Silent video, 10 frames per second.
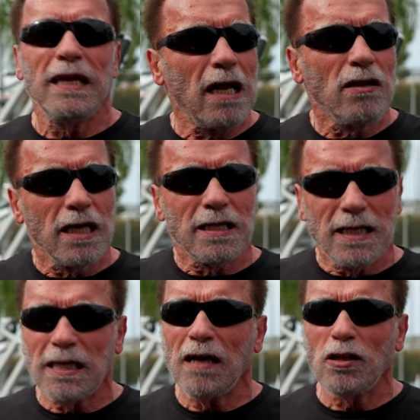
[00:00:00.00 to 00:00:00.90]
gotta get
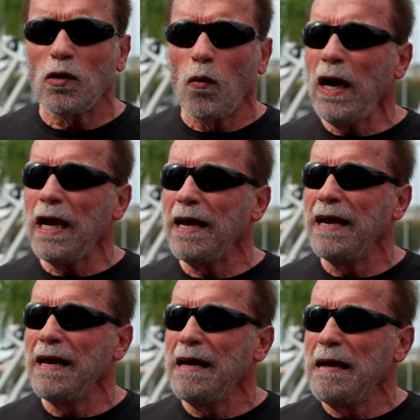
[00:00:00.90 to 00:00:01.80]
this out of the
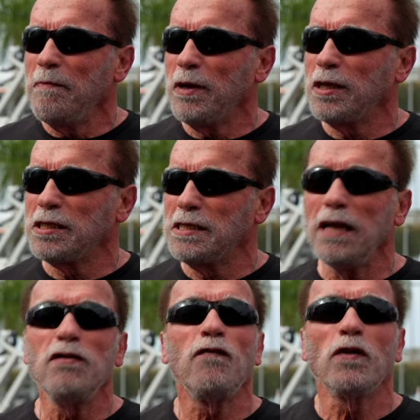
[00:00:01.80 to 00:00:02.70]
way, because
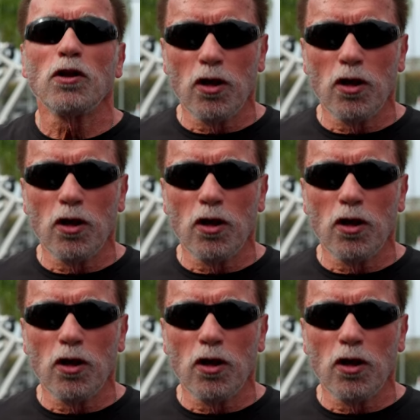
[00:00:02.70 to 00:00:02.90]
then you feel